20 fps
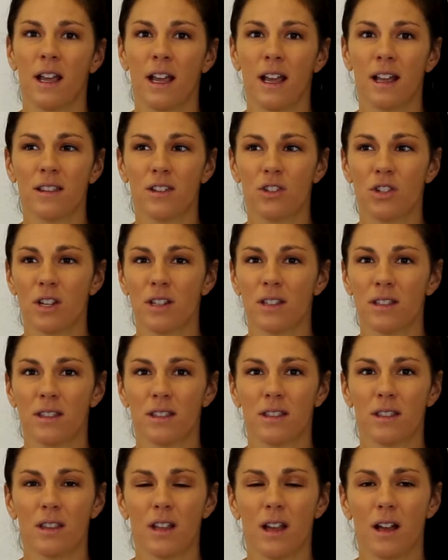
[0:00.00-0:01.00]
and just
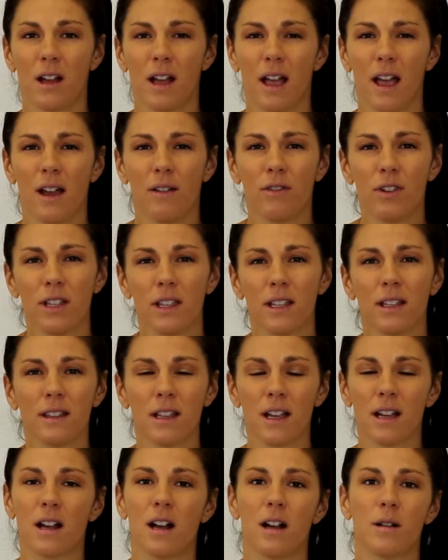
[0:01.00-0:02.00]
uh, everything
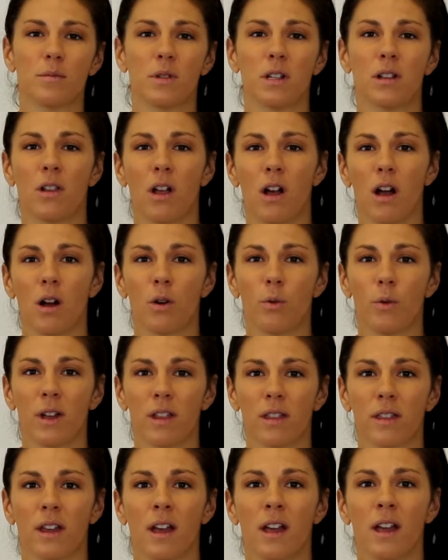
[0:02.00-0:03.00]
that comes along
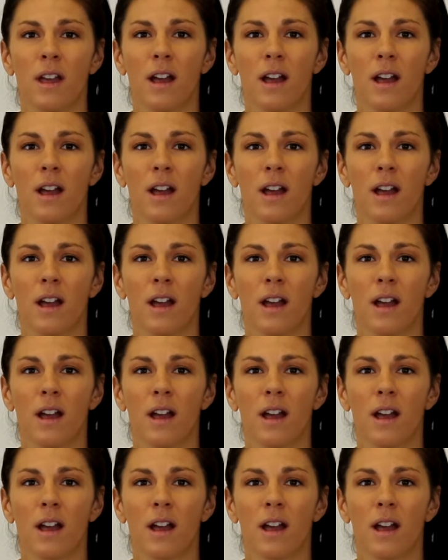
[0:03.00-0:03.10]
with